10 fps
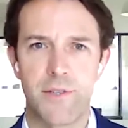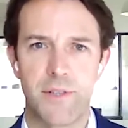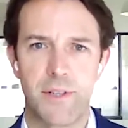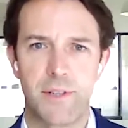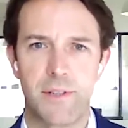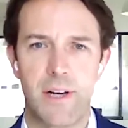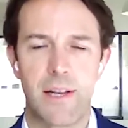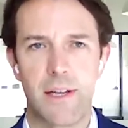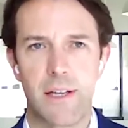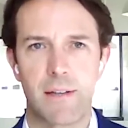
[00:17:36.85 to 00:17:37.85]
still, I
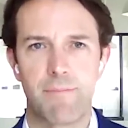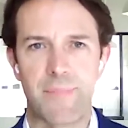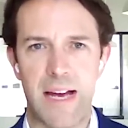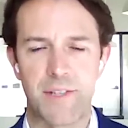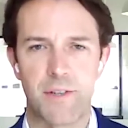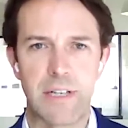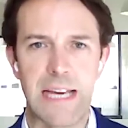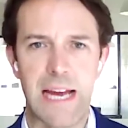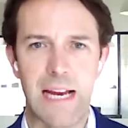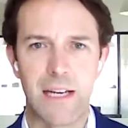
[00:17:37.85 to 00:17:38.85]
think, has to
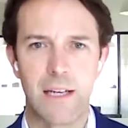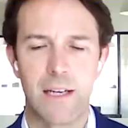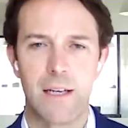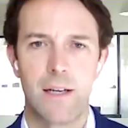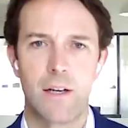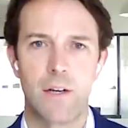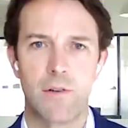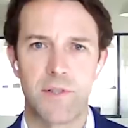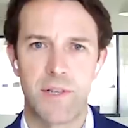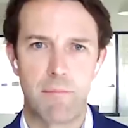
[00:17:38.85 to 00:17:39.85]
regain,
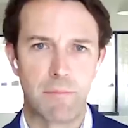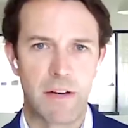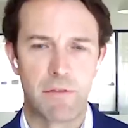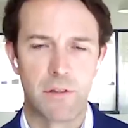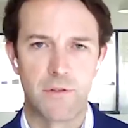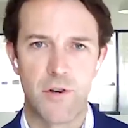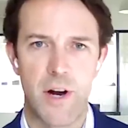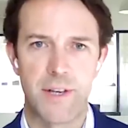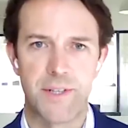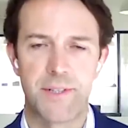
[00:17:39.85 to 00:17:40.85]
some level of
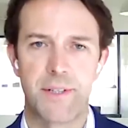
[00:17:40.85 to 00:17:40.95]
trust